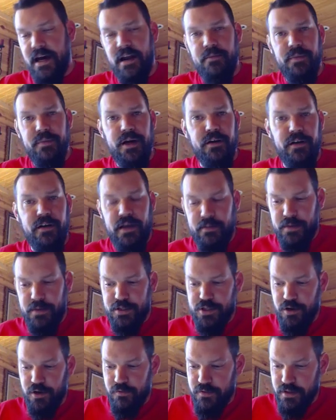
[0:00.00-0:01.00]
and it's not a
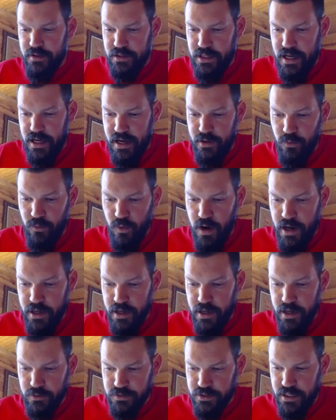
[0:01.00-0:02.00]
mirror image over the
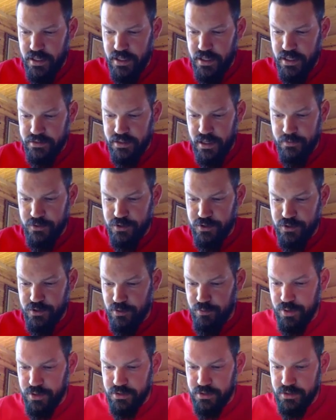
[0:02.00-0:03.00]
line y equals x. And
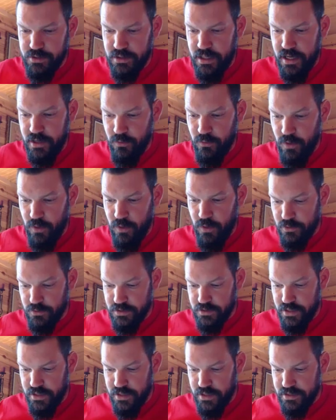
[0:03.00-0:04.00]
I'm just going to put the line
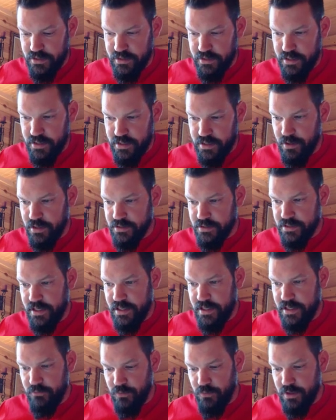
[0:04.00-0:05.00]
y equals x in there
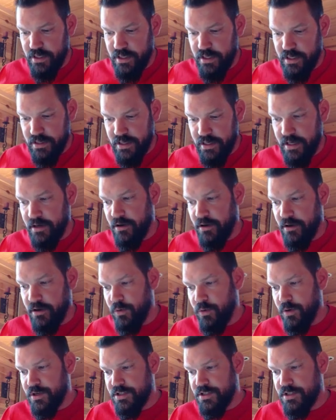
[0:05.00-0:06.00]
because that would
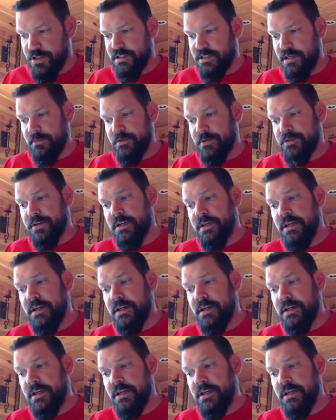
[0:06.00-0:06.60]
indicate our origin